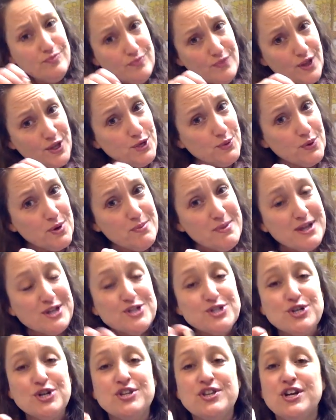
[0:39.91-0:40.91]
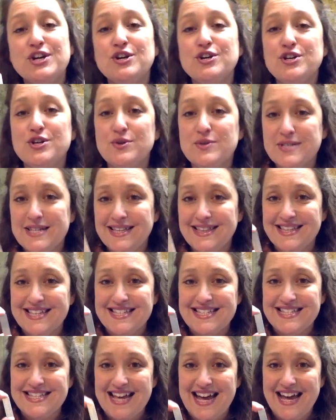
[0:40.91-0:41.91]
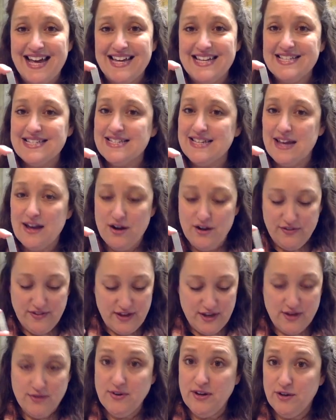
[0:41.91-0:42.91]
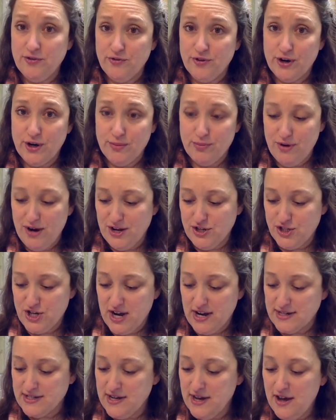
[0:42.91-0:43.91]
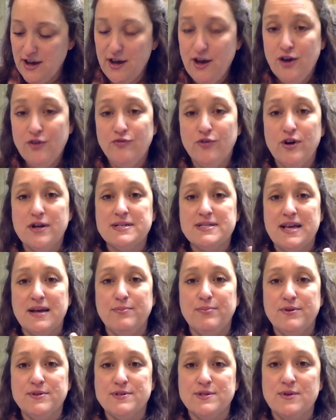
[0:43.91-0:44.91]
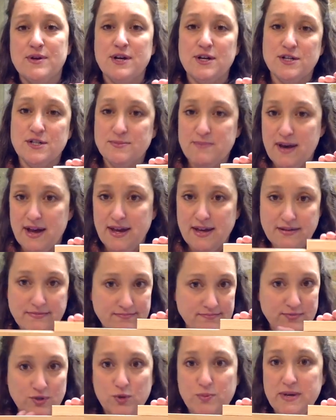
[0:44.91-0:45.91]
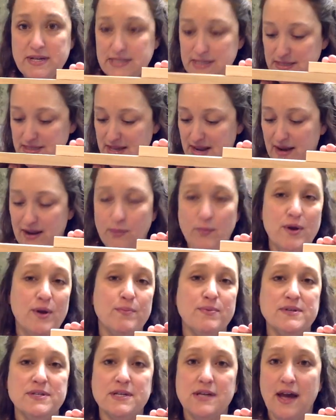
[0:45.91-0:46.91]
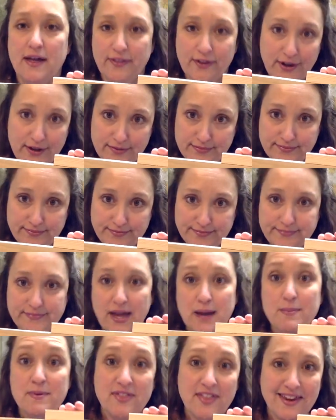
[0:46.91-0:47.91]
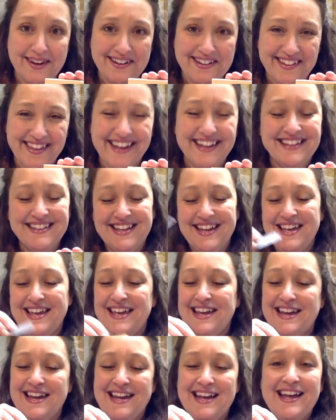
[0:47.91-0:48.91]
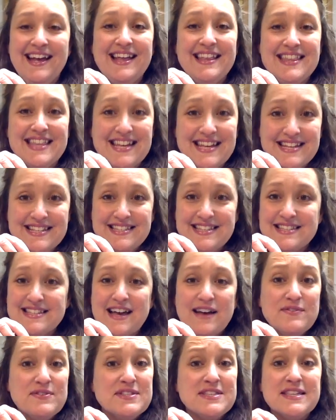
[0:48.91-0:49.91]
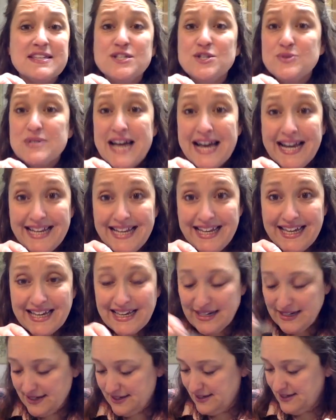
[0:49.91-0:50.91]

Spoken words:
You want to make sure that you're using the size nail that you need for your project. For example, so here's my two pieces that I want to put together, hypothetically. This is obviously too tiny.